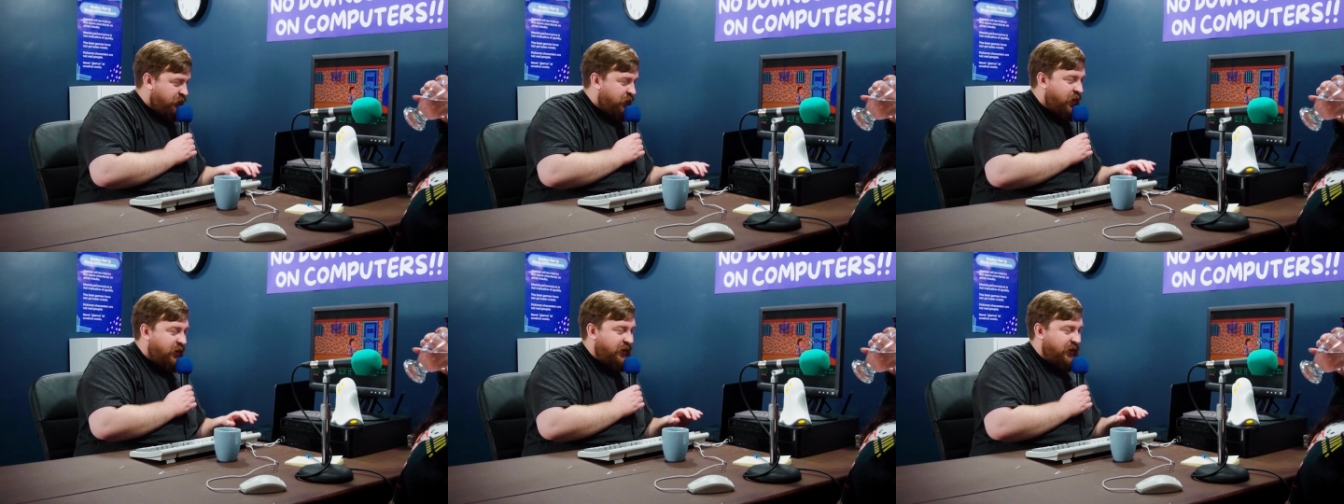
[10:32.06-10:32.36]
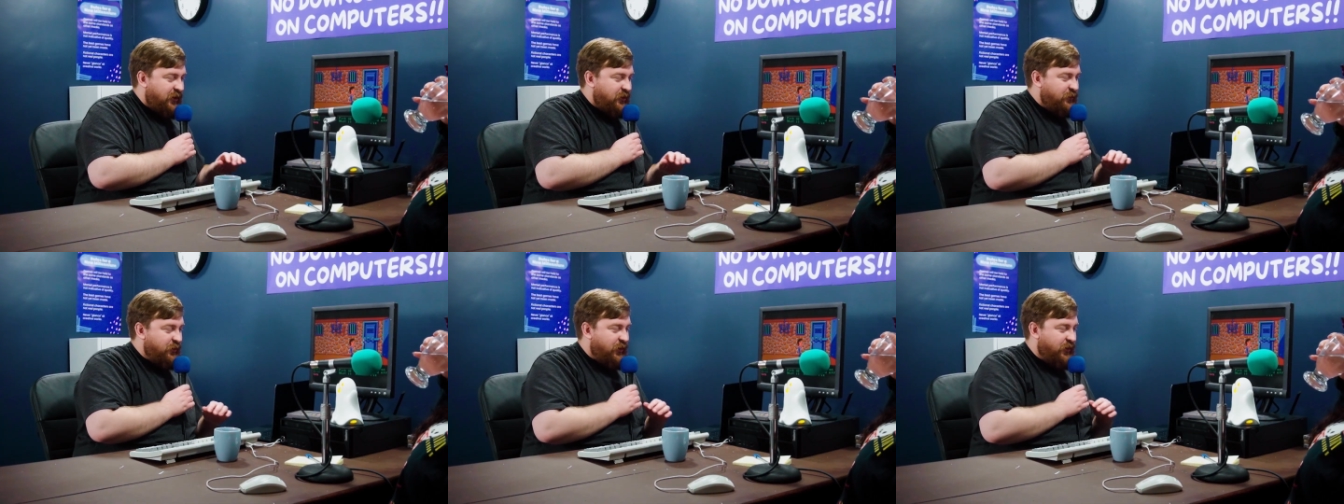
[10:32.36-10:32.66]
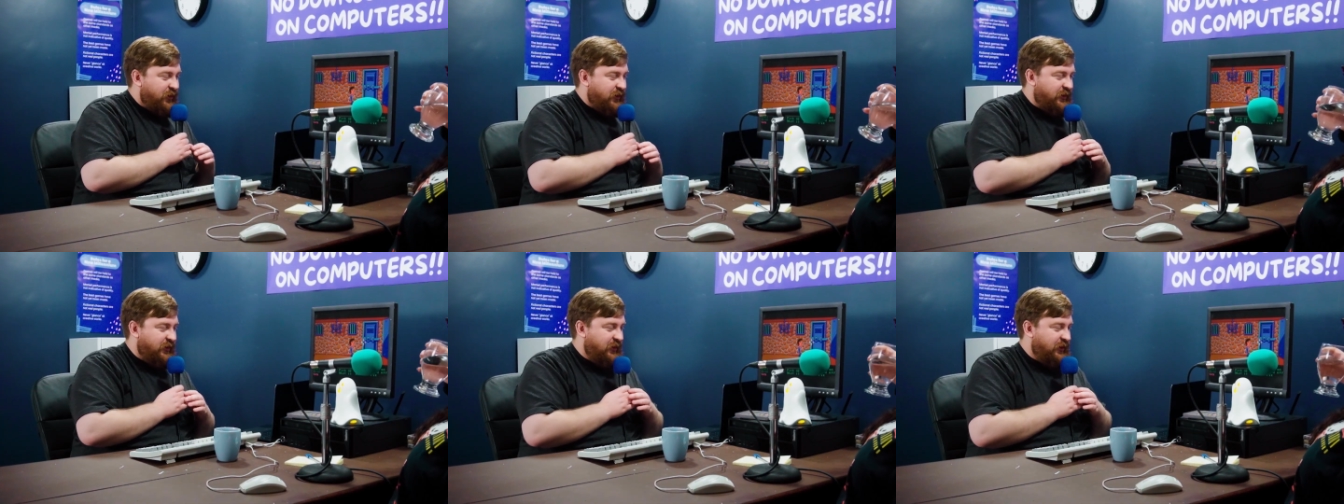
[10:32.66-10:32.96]
Ron
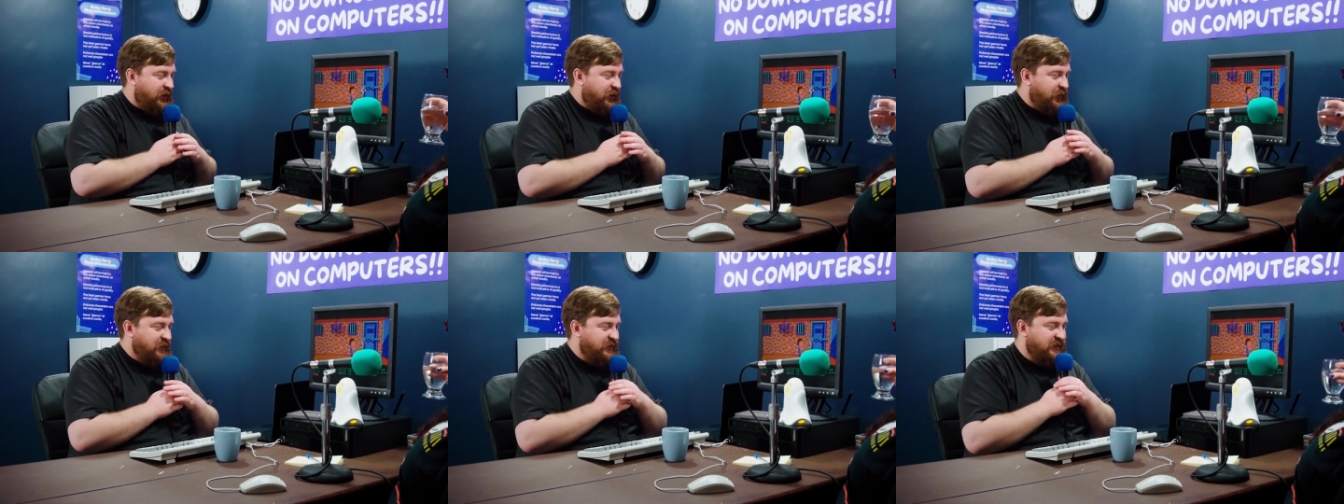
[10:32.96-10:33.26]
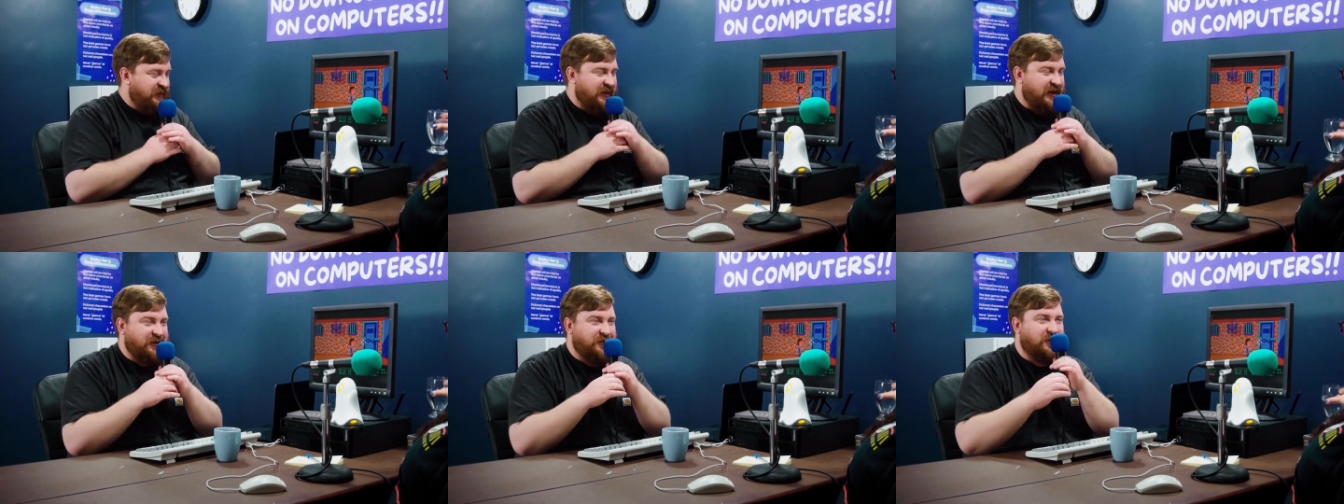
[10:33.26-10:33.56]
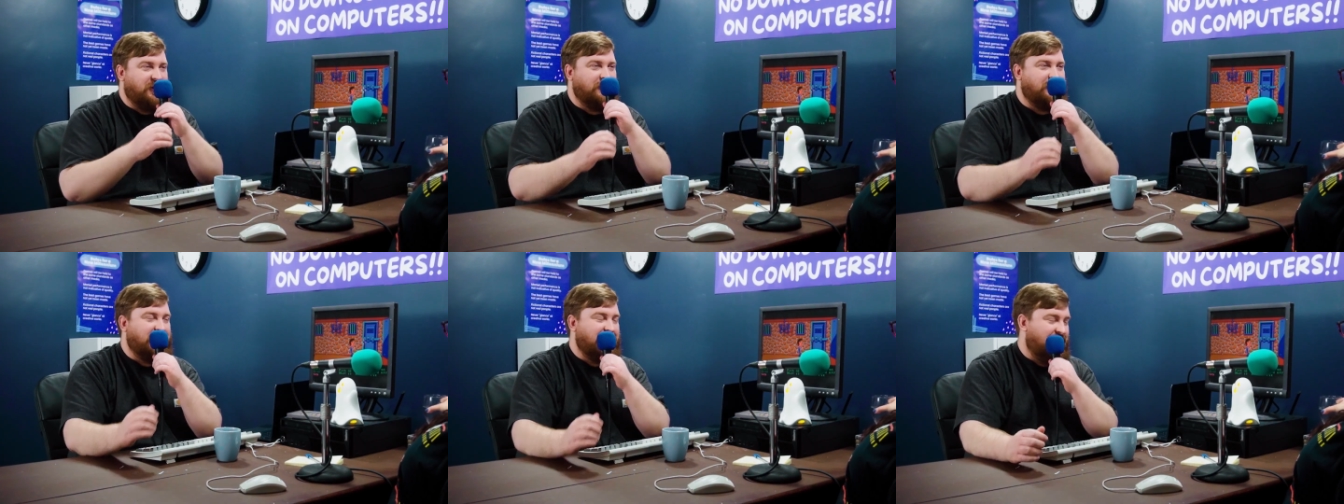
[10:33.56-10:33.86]
Gilbert uses that
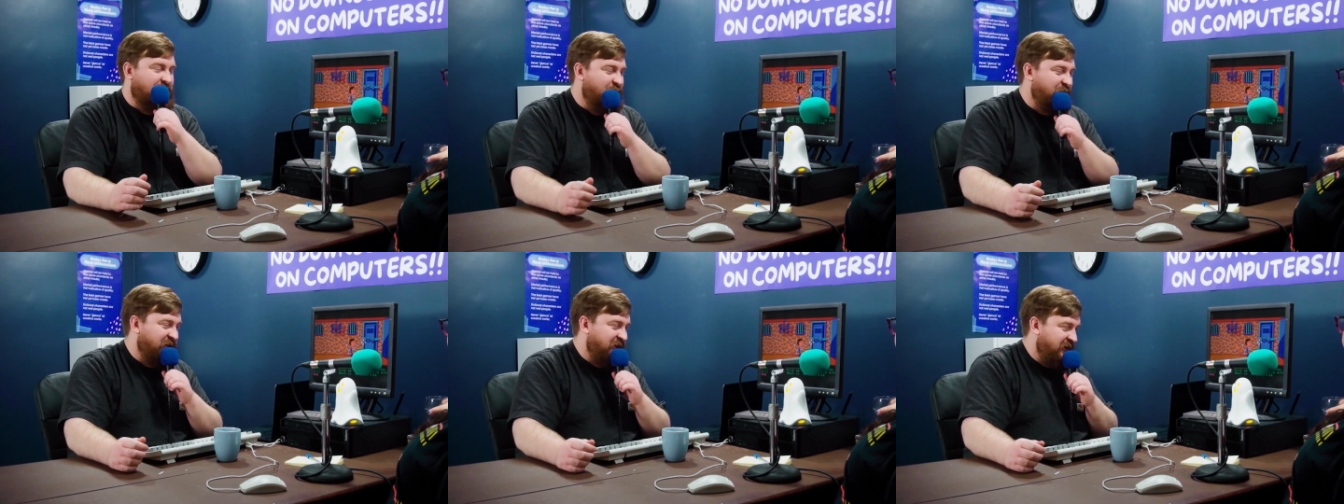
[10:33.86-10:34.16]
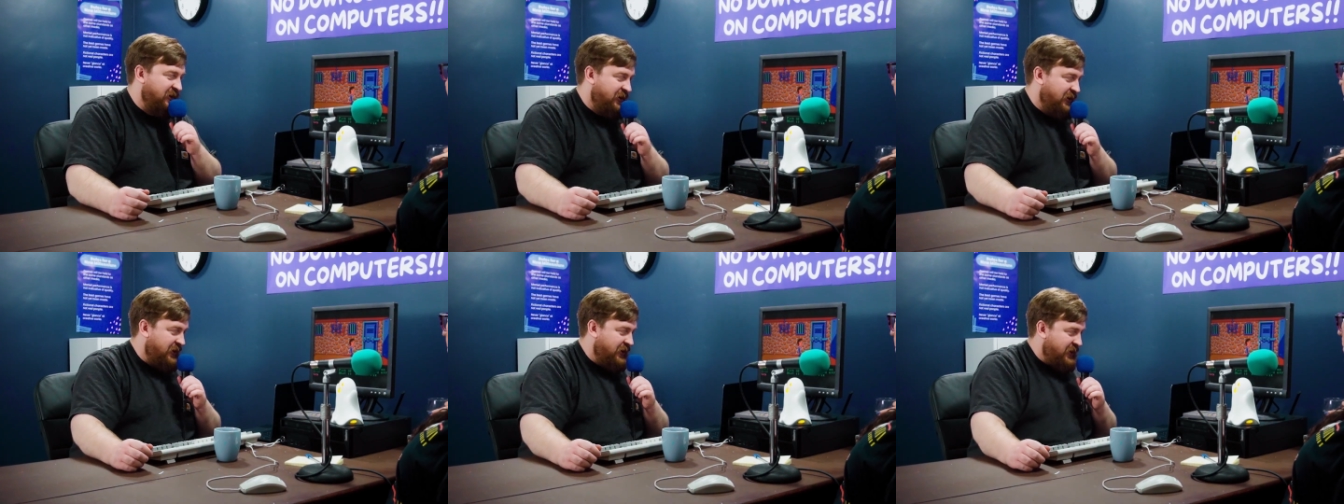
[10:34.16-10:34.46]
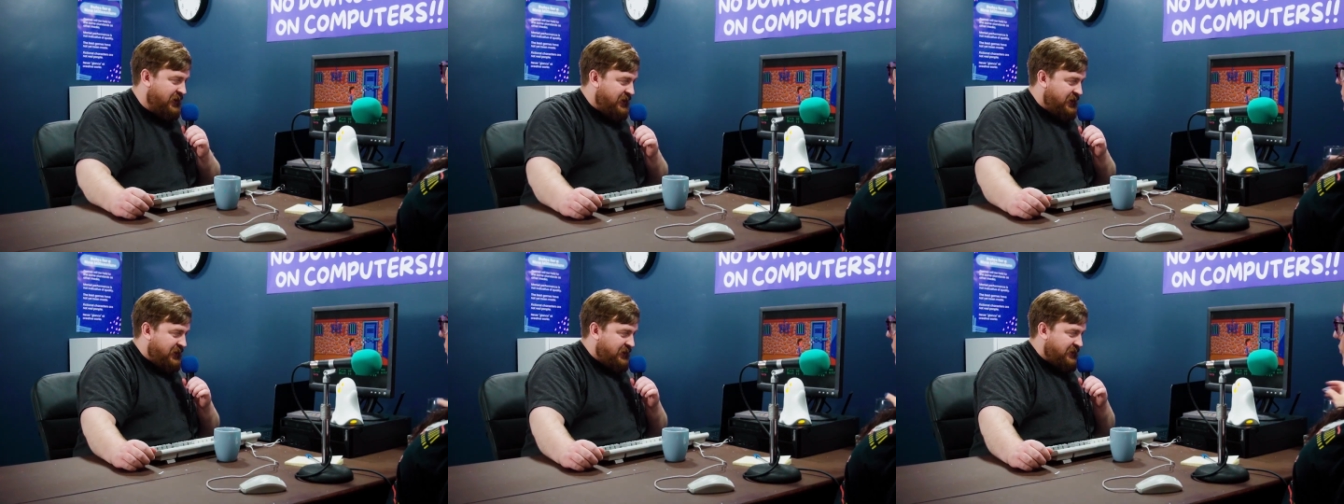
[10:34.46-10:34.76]
term that he wants to
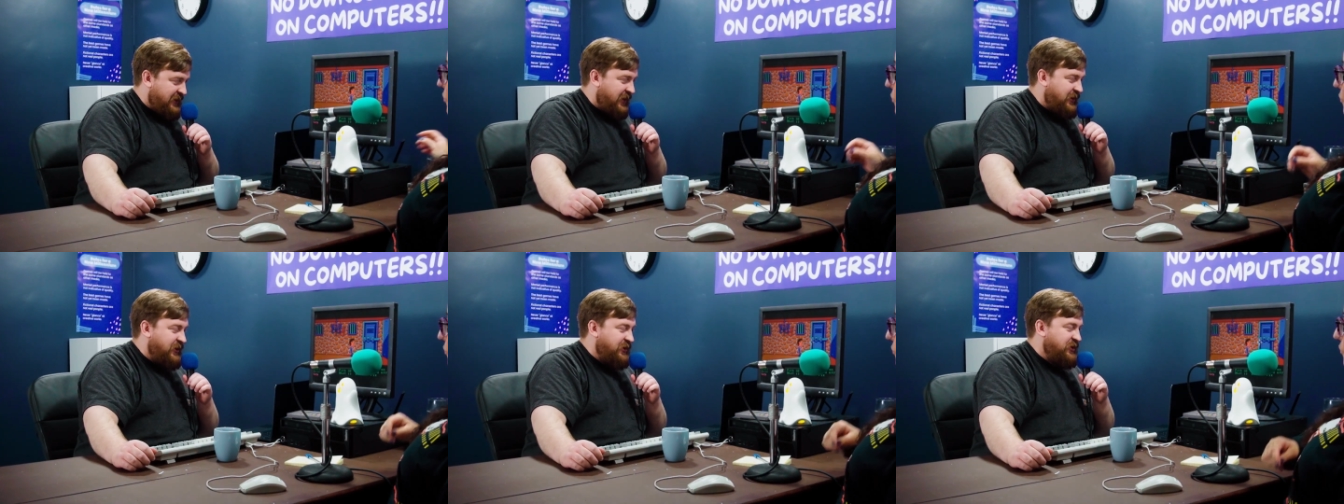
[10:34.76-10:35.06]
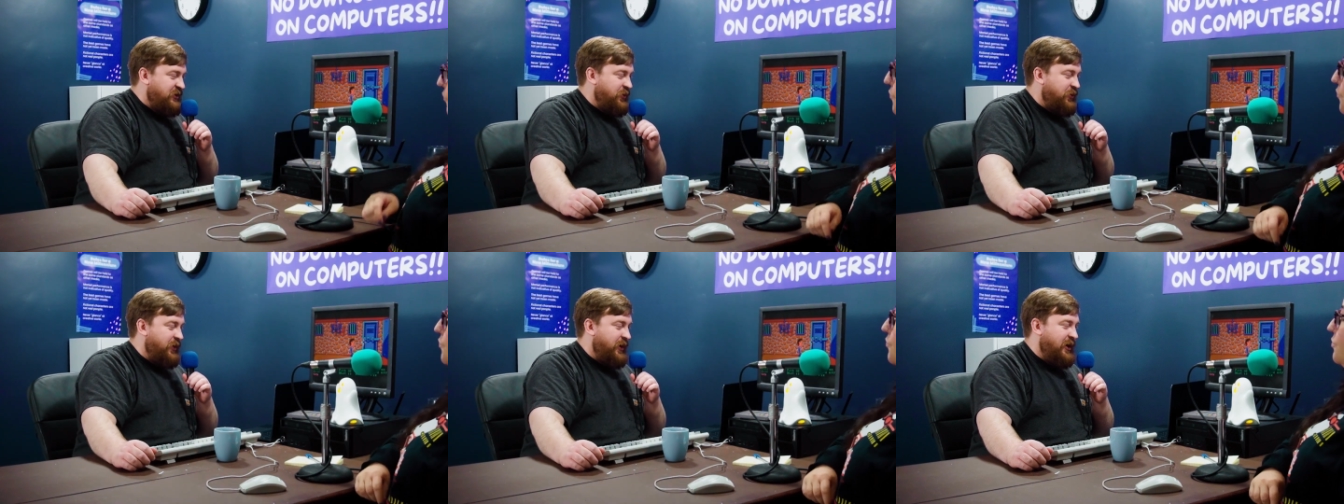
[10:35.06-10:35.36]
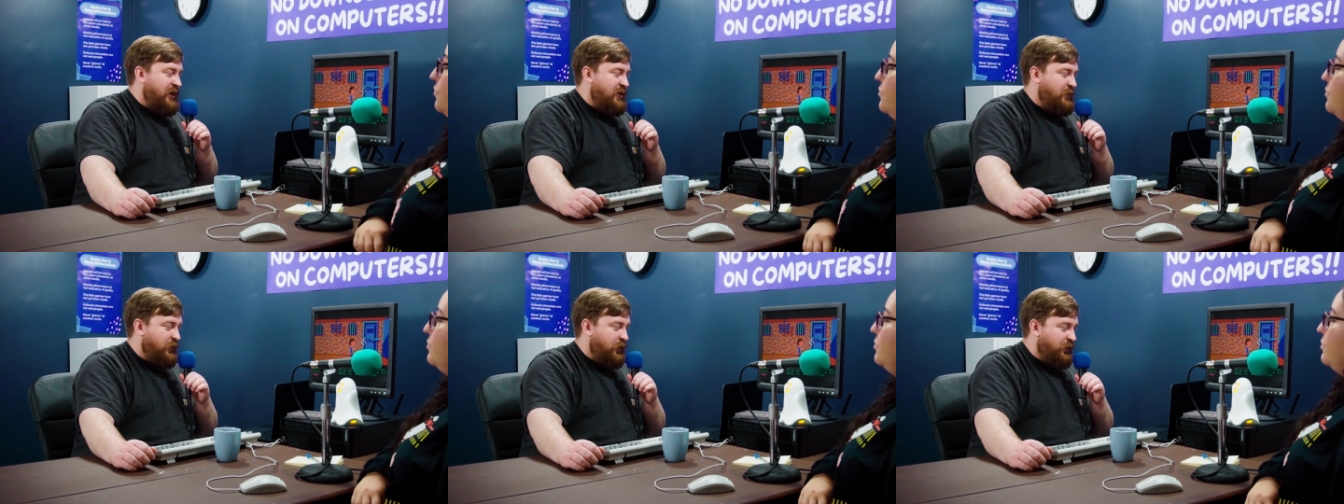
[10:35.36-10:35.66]
tell a story
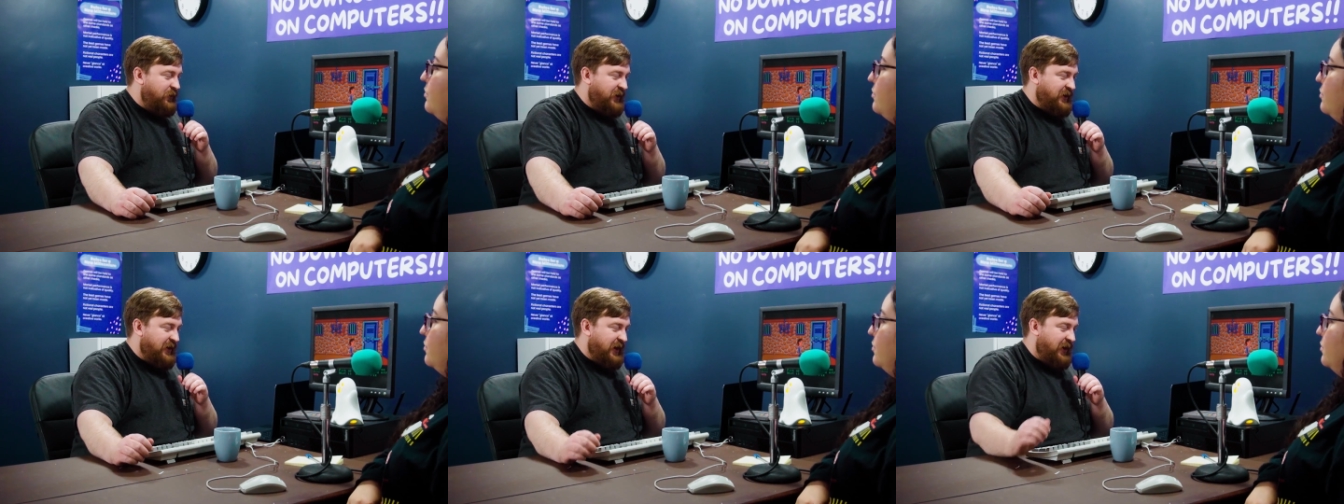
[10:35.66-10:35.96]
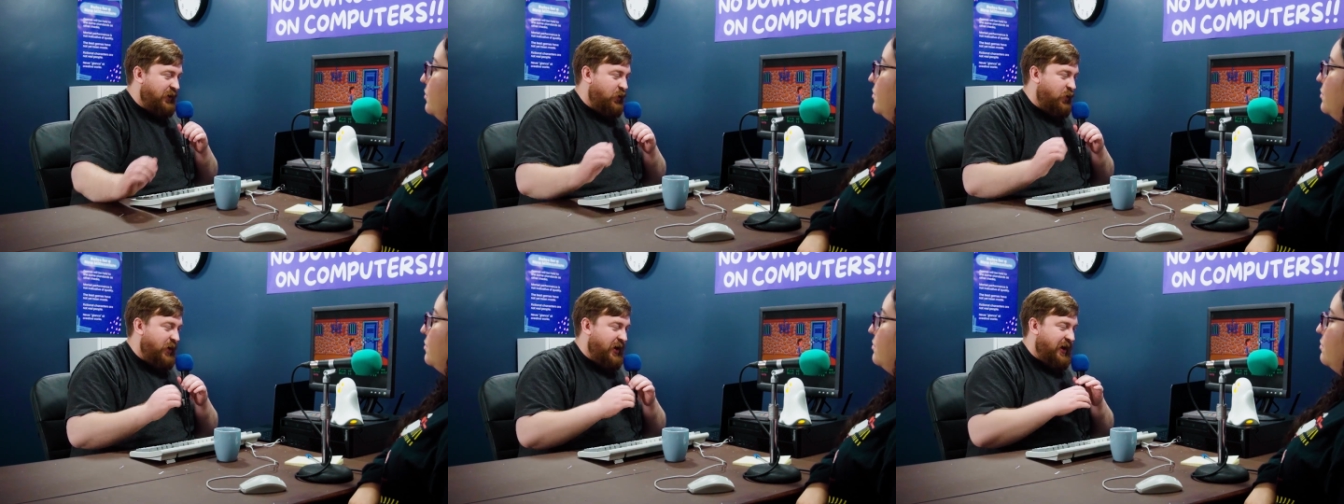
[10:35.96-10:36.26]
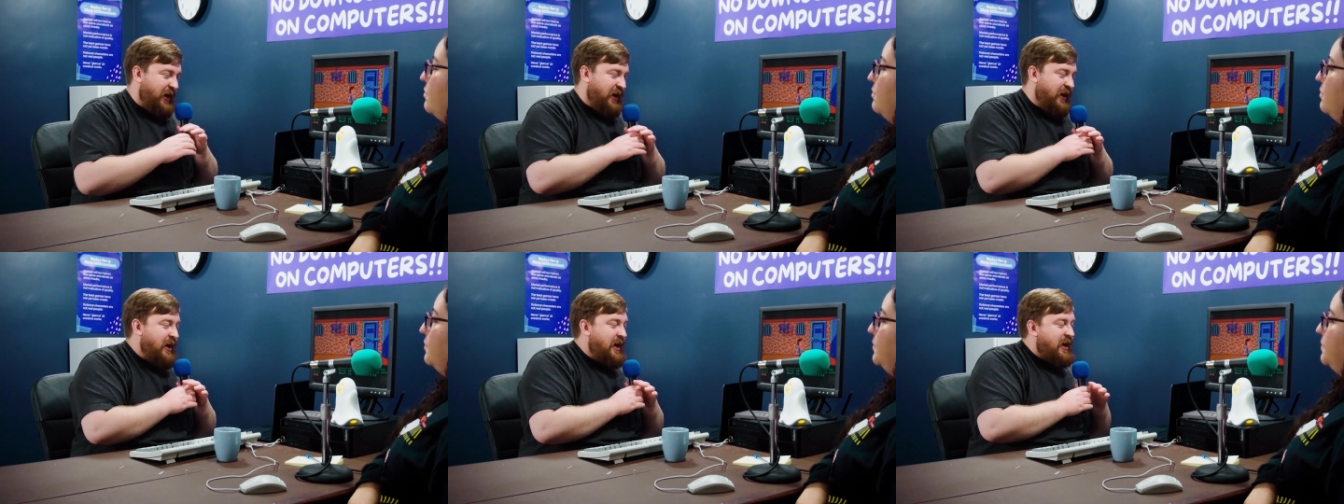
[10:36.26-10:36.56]
in a movie-like
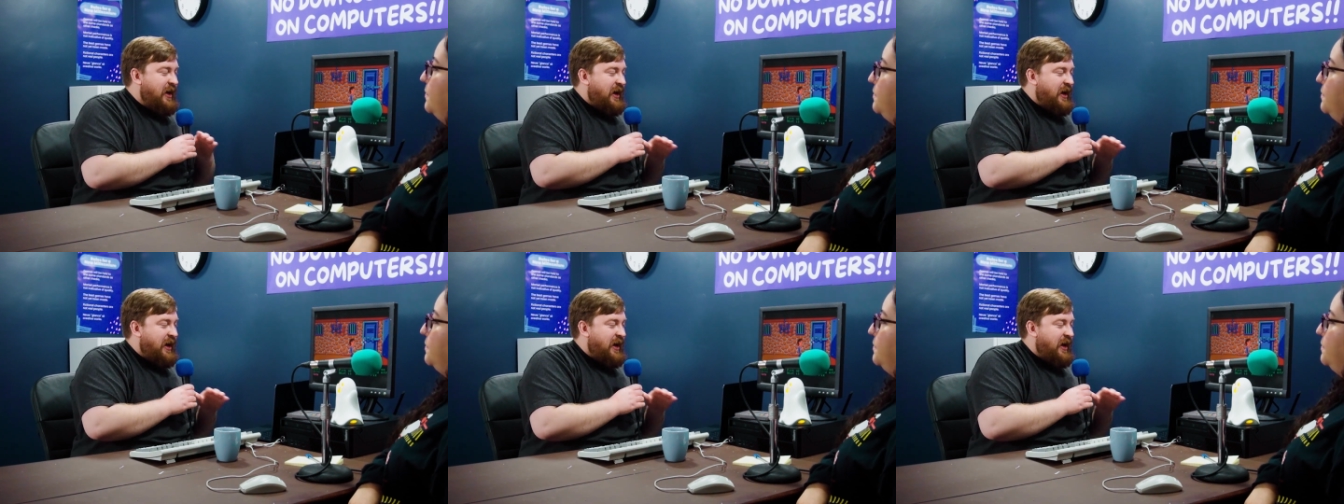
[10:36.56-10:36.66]
way.